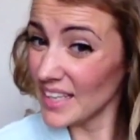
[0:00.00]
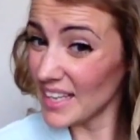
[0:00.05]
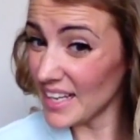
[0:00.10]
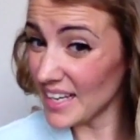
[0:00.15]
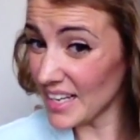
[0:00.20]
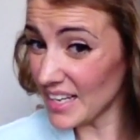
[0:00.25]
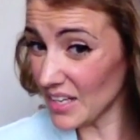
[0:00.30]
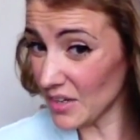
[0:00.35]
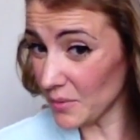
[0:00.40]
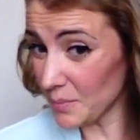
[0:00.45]

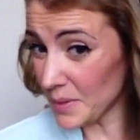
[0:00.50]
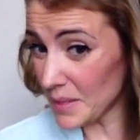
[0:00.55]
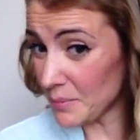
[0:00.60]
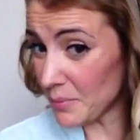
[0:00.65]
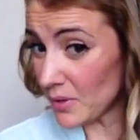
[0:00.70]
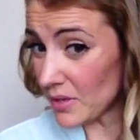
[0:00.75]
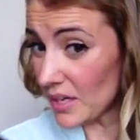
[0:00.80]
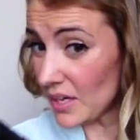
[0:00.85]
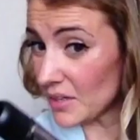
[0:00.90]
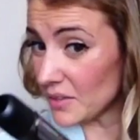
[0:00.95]
And I know
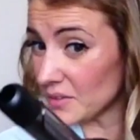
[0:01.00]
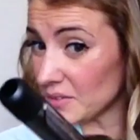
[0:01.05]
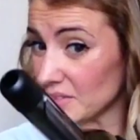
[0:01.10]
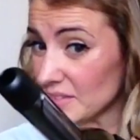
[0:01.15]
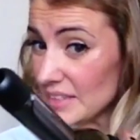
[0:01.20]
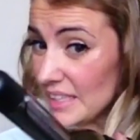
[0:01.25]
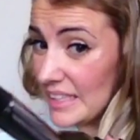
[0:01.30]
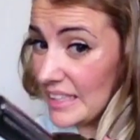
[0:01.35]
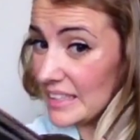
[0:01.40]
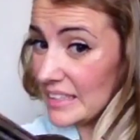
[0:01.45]
people go
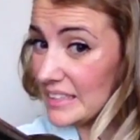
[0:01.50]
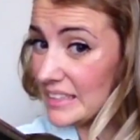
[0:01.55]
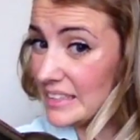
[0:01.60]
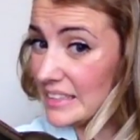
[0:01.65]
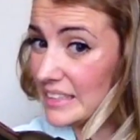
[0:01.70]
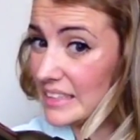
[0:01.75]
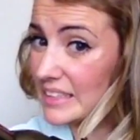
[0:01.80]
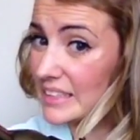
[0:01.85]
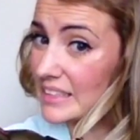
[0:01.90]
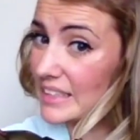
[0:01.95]
like,
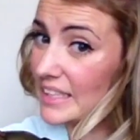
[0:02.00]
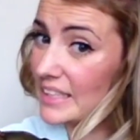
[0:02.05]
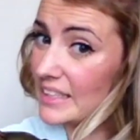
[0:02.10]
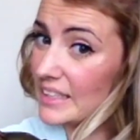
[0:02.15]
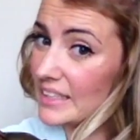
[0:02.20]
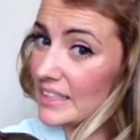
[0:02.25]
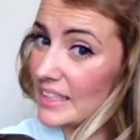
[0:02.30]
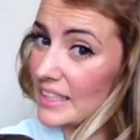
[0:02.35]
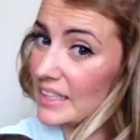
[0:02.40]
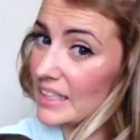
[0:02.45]
ew,
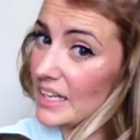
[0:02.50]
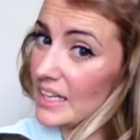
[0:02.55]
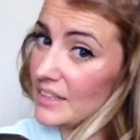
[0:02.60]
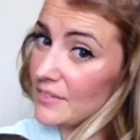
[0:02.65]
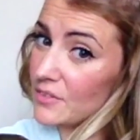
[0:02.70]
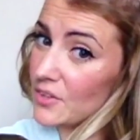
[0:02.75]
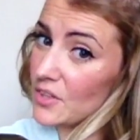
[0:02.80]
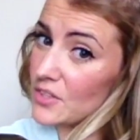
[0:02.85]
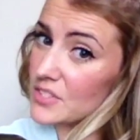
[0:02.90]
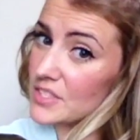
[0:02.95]
like get kind
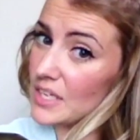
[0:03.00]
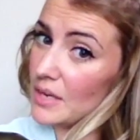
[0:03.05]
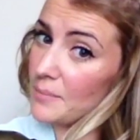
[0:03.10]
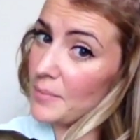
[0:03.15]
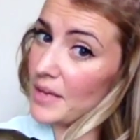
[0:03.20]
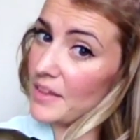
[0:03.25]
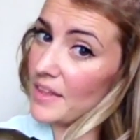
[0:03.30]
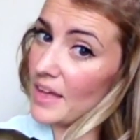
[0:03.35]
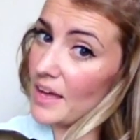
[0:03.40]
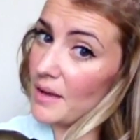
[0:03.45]
of grossed out
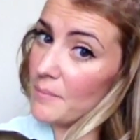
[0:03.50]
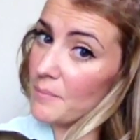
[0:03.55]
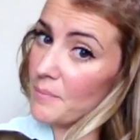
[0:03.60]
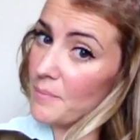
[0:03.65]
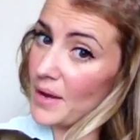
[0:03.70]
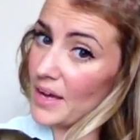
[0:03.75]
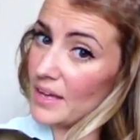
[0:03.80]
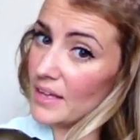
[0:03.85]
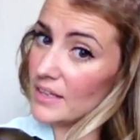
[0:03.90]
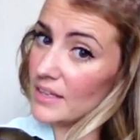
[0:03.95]
by that.
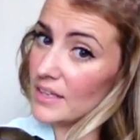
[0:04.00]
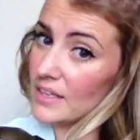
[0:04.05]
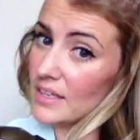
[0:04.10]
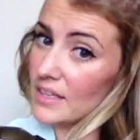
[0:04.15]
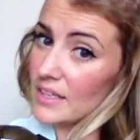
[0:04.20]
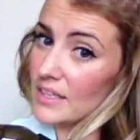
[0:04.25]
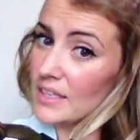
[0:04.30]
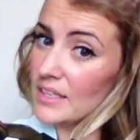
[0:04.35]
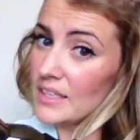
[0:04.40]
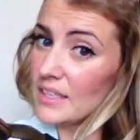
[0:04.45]
But
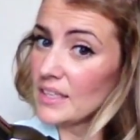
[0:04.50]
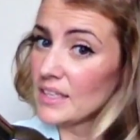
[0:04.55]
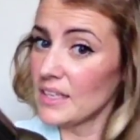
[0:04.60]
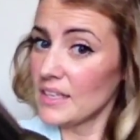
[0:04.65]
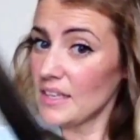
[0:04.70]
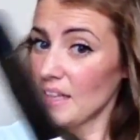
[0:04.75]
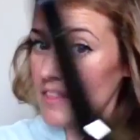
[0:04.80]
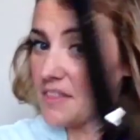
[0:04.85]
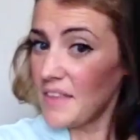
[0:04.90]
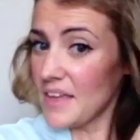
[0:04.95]

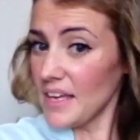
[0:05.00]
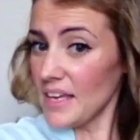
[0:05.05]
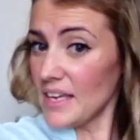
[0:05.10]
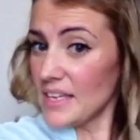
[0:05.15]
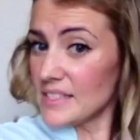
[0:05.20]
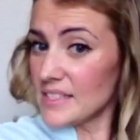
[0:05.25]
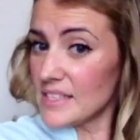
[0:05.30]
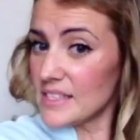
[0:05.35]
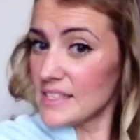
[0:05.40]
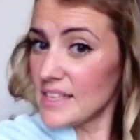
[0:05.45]
the thing
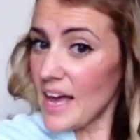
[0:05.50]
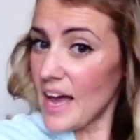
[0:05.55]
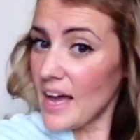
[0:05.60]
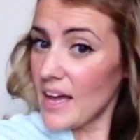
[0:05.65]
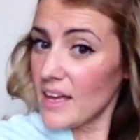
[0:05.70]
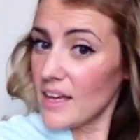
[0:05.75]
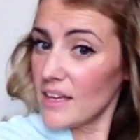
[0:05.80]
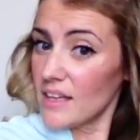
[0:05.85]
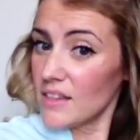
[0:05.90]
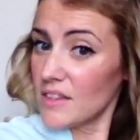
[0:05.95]
is
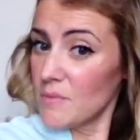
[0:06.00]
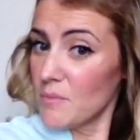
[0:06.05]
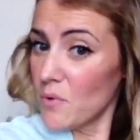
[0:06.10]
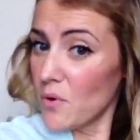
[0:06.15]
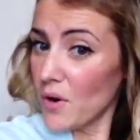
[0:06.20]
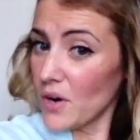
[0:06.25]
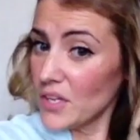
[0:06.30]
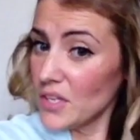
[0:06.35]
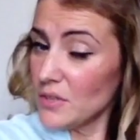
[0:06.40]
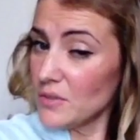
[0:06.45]
that the
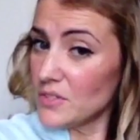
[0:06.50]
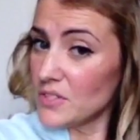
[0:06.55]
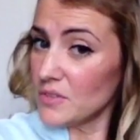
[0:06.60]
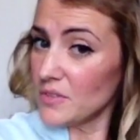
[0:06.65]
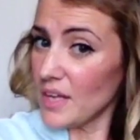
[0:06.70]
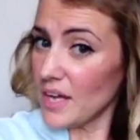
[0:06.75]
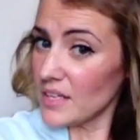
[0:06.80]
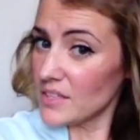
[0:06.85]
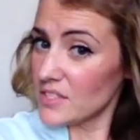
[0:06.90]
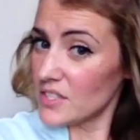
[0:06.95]
more you do
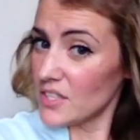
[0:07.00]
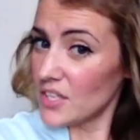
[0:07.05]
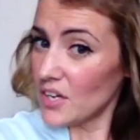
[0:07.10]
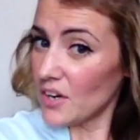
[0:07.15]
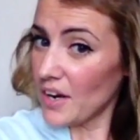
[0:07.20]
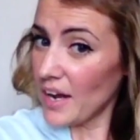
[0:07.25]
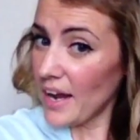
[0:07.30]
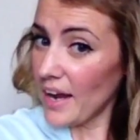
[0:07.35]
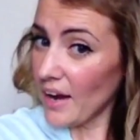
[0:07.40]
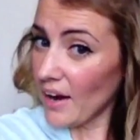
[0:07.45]
that to your
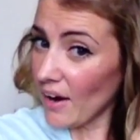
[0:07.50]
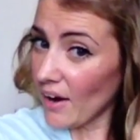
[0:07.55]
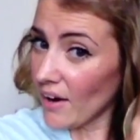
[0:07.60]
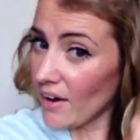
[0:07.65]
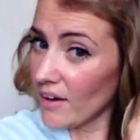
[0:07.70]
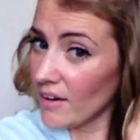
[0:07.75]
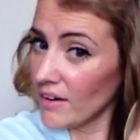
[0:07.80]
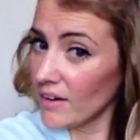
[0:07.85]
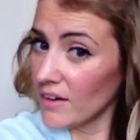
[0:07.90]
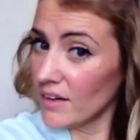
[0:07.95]

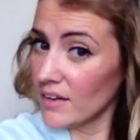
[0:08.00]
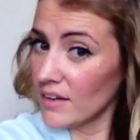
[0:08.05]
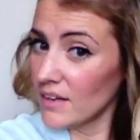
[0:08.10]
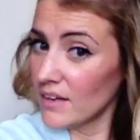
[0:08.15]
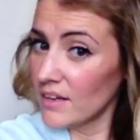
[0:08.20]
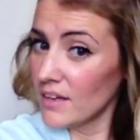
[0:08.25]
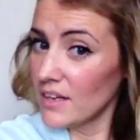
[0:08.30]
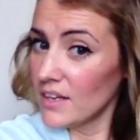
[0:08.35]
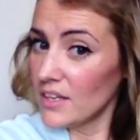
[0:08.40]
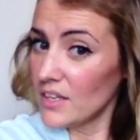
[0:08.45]
hair,
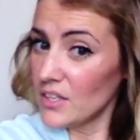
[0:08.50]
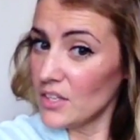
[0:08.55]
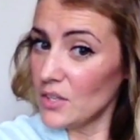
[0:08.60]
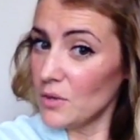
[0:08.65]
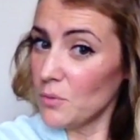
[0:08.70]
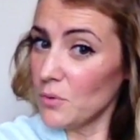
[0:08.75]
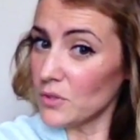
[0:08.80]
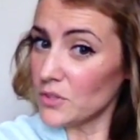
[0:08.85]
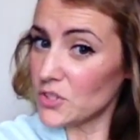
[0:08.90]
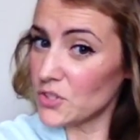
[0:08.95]
you
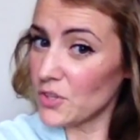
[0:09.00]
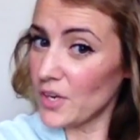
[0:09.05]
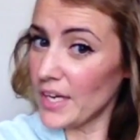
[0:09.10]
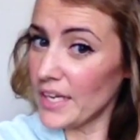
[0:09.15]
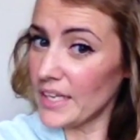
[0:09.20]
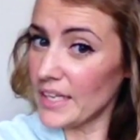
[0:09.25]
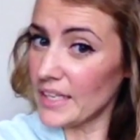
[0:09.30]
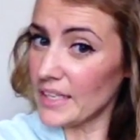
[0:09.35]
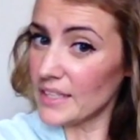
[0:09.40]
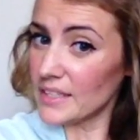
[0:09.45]
will
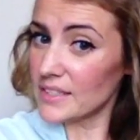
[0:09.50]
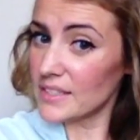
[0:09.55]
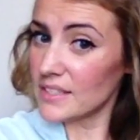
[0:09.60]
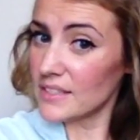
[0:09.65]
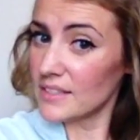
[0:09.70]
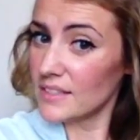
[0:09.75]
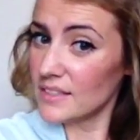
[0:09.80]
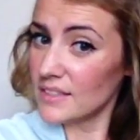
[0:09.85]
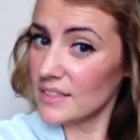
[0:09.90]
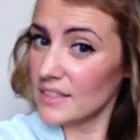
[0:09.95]
train it
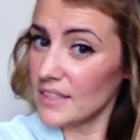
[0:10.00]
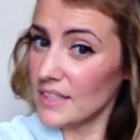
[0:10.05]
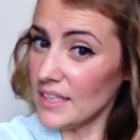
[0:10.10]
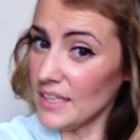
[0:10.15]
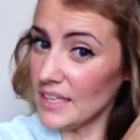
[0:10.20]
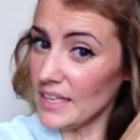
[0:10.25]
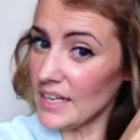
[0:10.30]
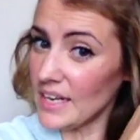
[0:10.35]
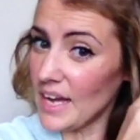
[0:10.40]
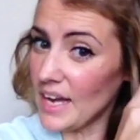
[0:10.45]

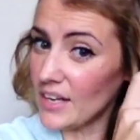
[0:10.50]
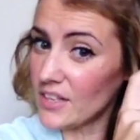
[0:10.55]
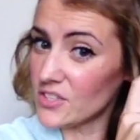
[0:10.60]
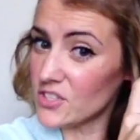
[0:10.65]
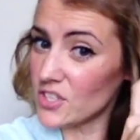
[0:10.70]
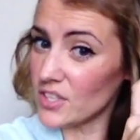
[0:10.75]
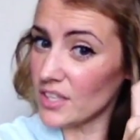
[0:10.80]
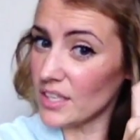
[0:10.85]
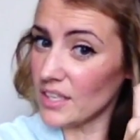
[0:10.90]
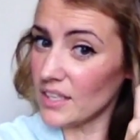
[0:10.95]
and it
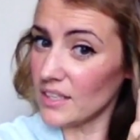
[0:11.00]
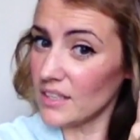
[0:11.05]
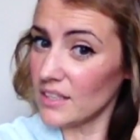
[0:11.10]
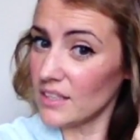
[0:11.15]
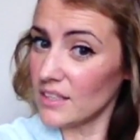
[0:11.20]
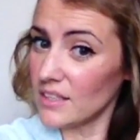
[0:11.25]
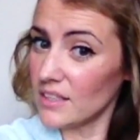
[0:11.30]
actually